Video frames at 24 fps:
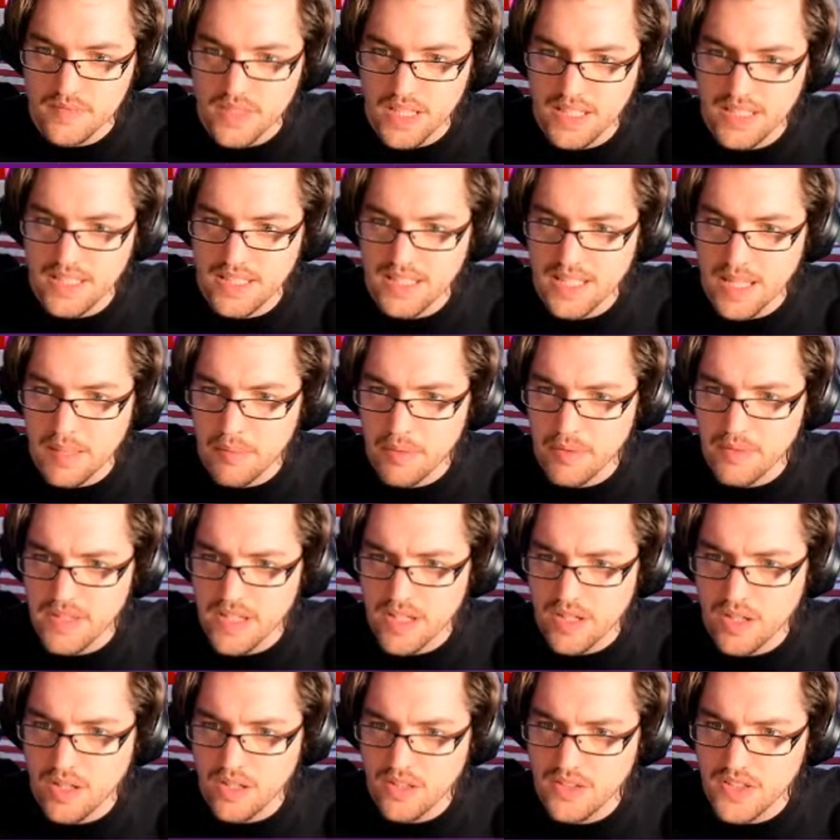The type of the
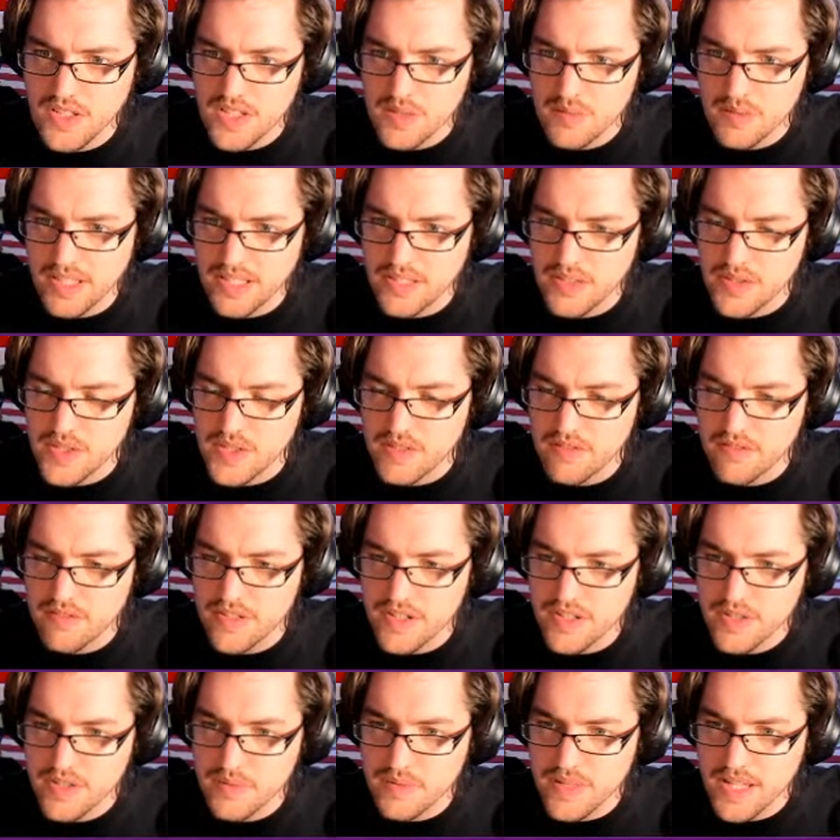context value is
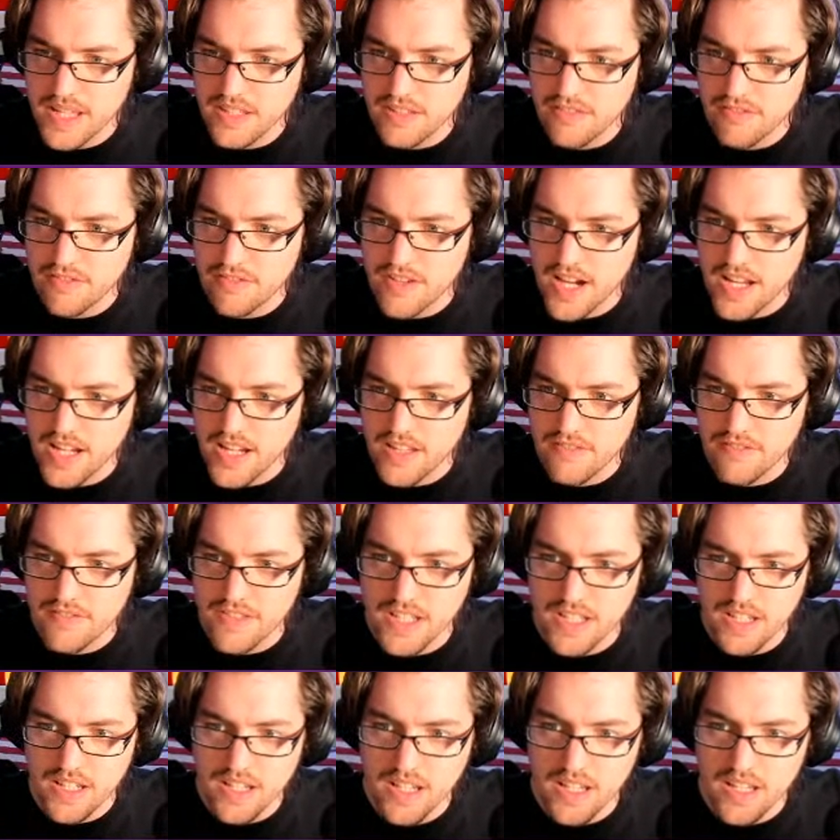inferred to be undefined if
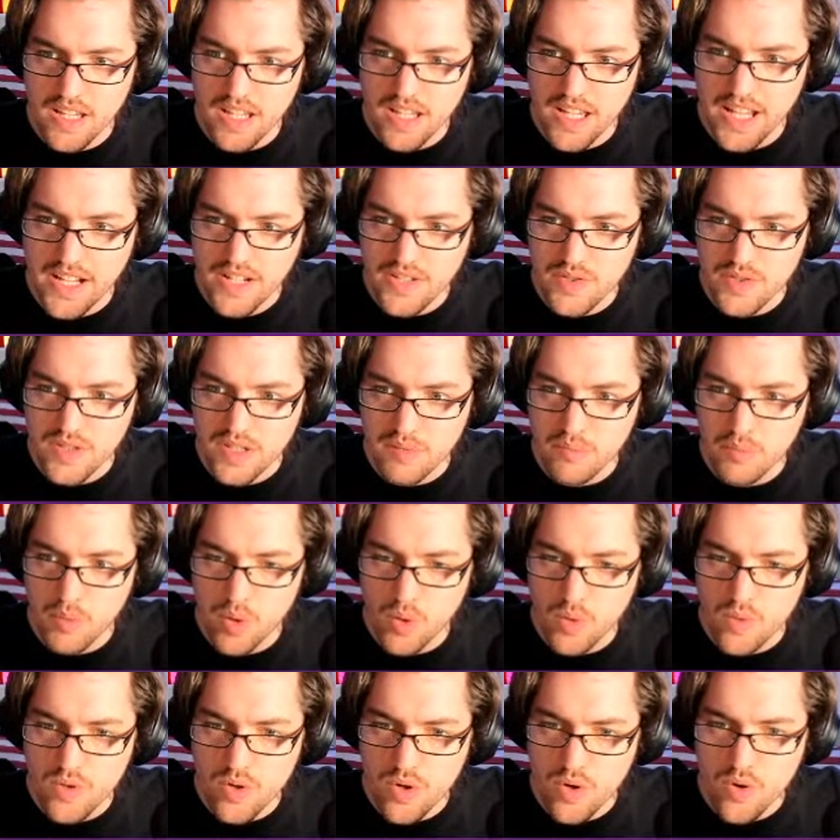in strict
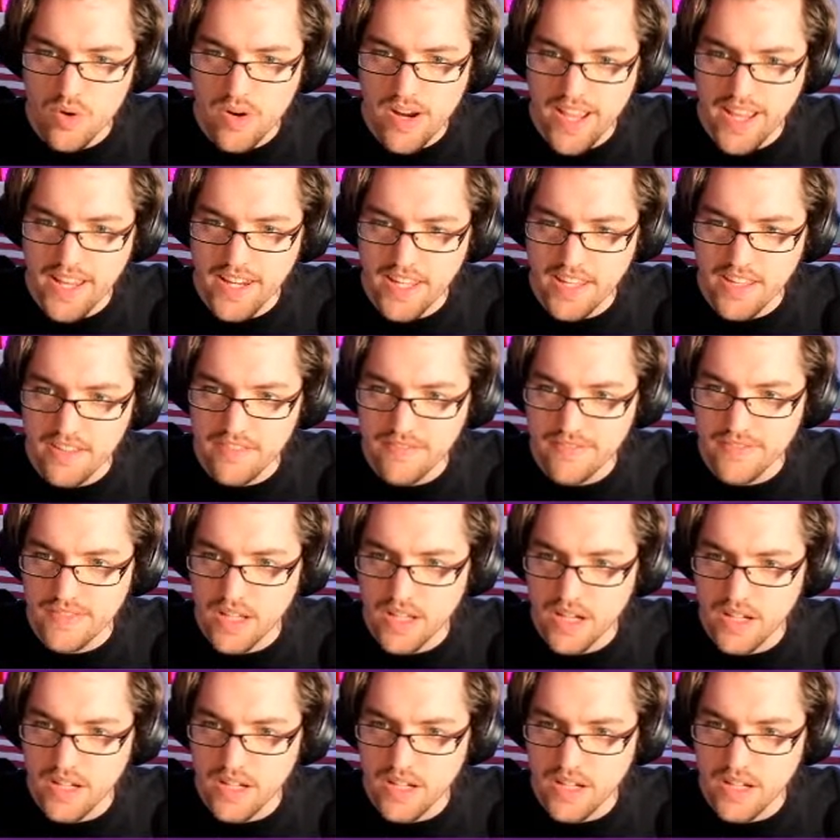mode or any if not.